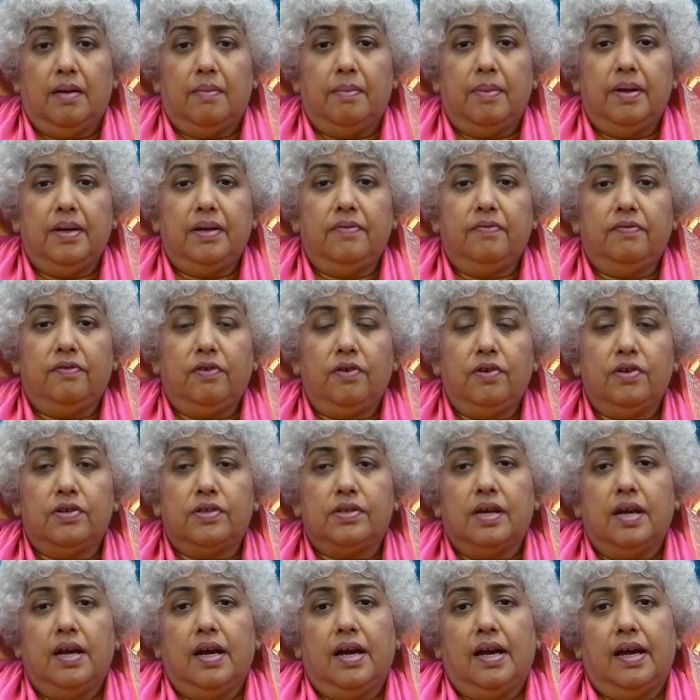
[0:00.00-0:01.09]
But of
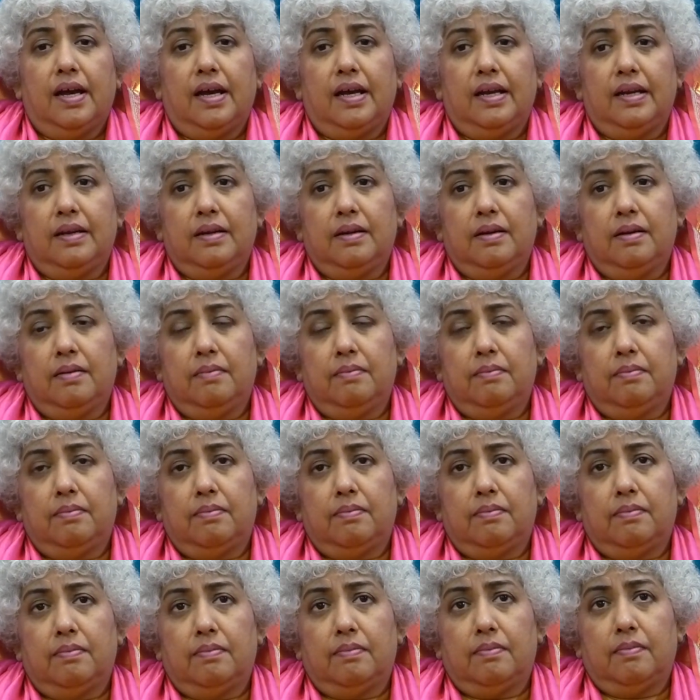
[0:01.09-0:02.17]
course, in an
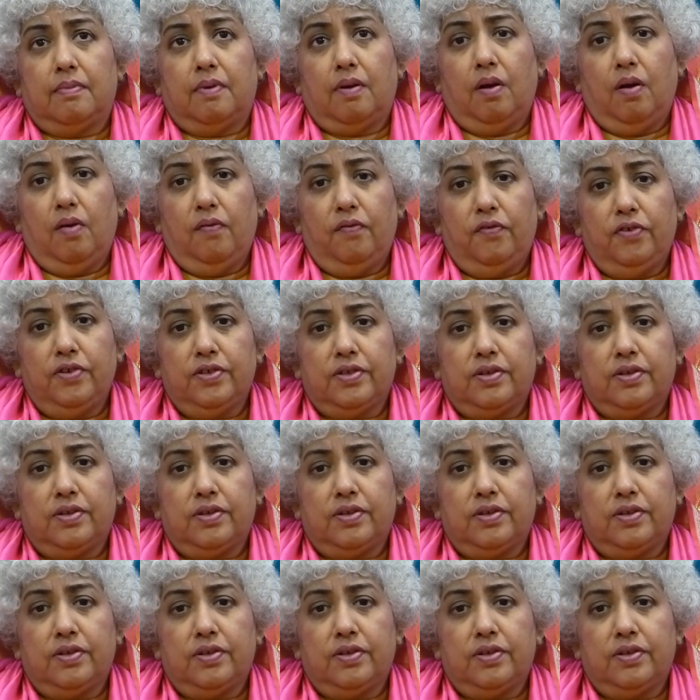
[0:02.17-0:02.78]
office